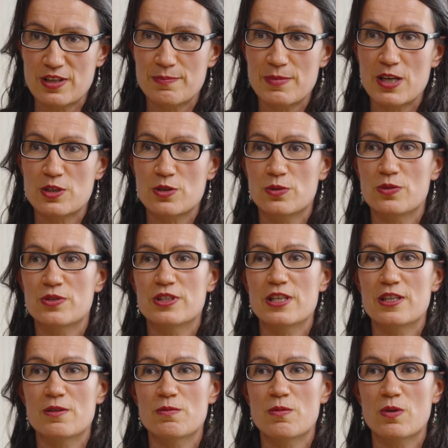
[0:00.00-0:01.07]
it makes you to see
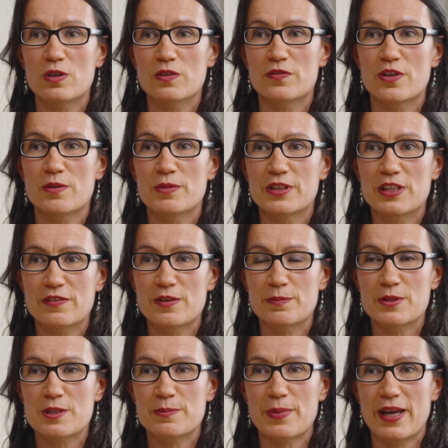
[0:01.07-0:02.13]
the world from a different
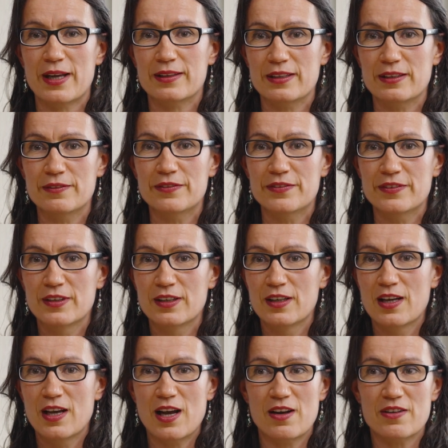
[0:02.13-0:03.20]
perspective.
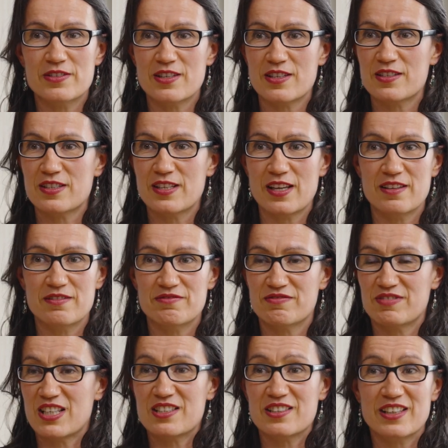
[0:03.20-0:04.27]
I'll just say,
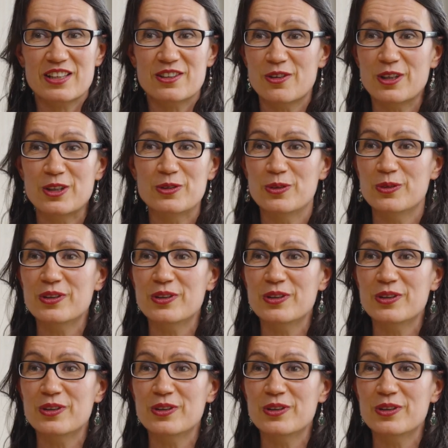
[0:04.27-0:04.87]
just get on and do